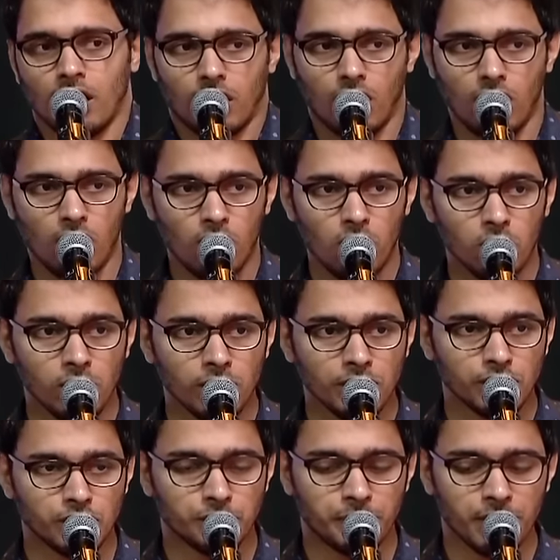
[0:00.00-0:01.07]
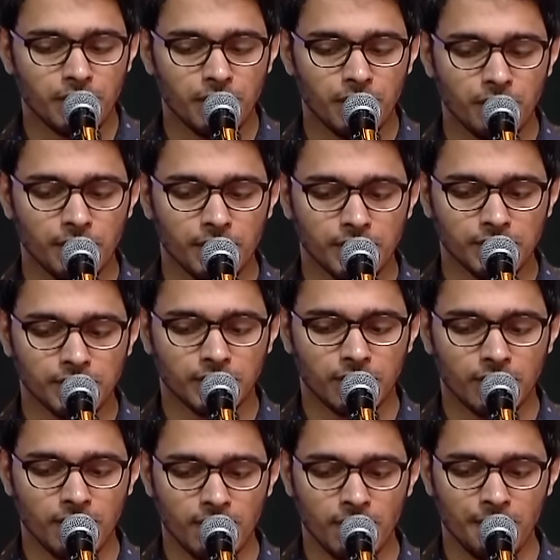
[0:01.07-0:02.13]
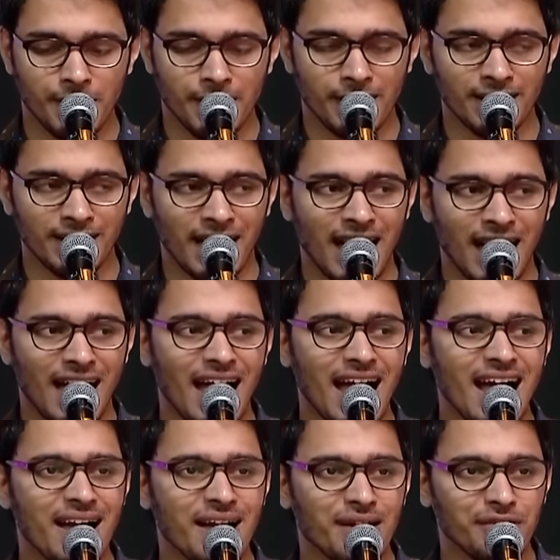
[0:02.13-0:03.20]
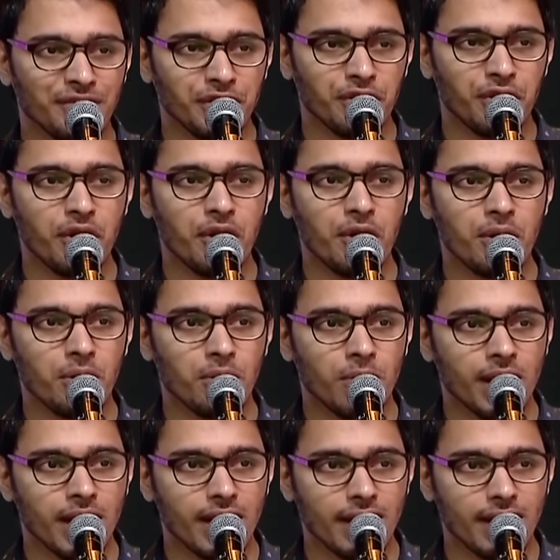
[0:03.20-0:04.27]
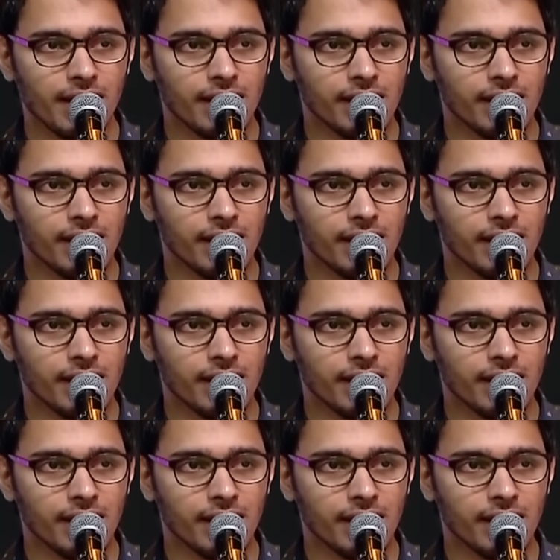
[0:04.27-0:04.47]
Holy Spirit, come and have your way.